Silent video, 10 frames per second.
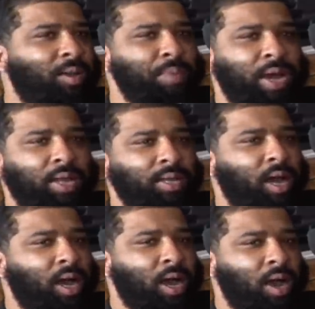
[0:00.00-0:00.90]
man.
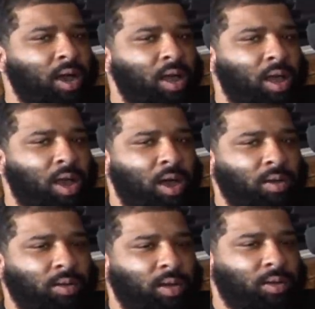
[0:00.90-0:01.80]

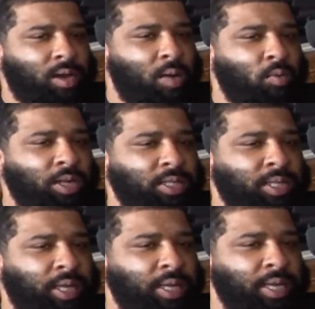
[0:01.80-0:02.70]
I want to
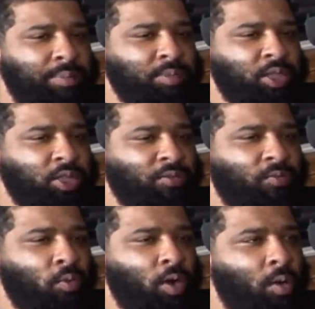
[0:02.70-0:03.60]
see glimpses of
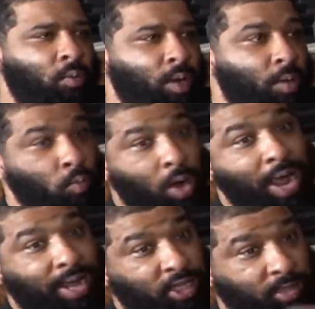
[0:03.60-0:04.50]
what I
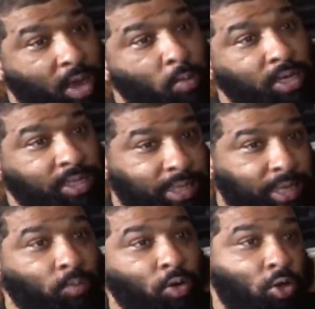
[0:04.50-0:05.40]
want to
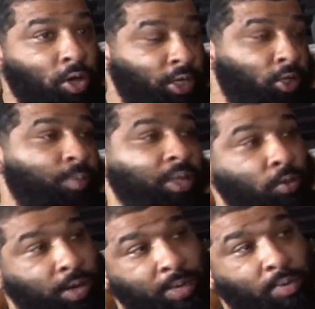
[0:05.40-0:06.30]
see what you're going to be
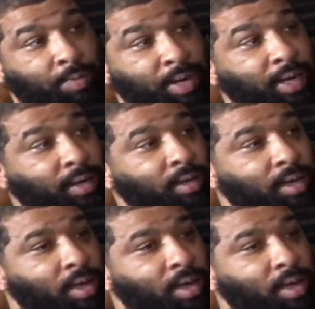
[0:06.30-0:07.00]
doing in the Premier League.